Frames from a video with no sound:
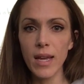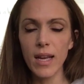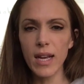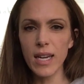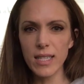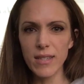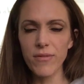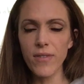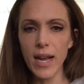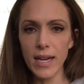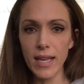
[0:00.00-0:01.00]
kind of
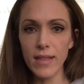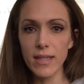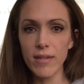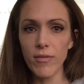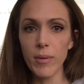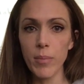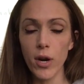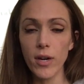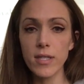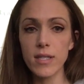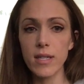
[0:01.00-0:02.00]
defining the different
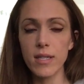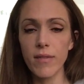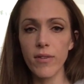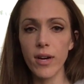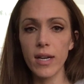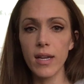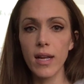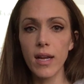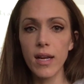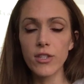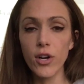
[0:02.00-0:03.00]
parts, the different
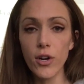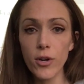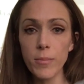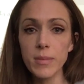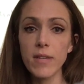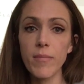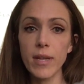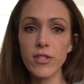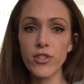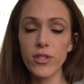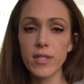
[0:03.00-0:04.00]
terms of
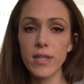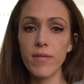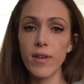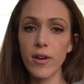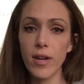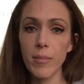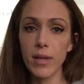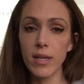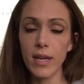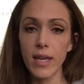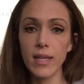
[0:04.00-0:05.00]
measures of
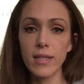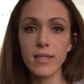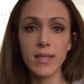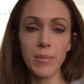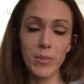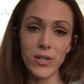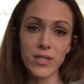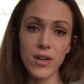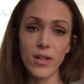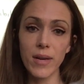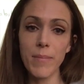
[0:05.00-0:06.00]
variability. Some books
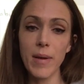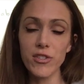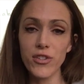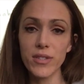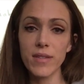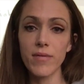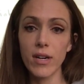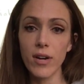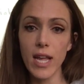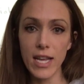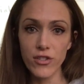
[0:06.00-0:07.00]
call it measures of
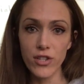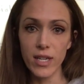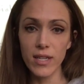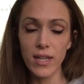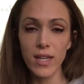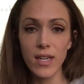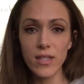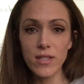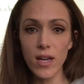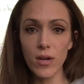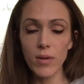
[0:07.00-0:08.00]
variation.
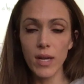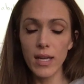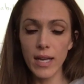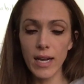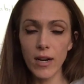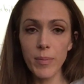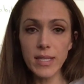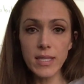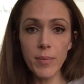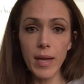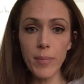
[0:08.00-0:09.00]
So get out a
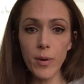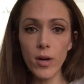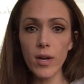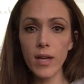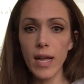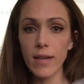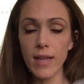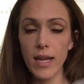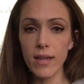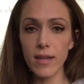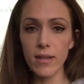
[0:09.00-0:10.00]
piece of paper and
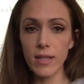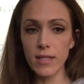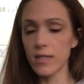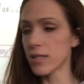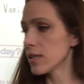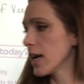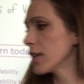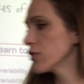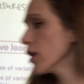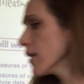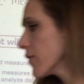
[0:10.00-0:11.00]
then let's
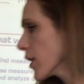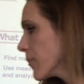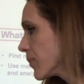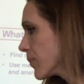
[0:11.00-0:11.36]
try a few.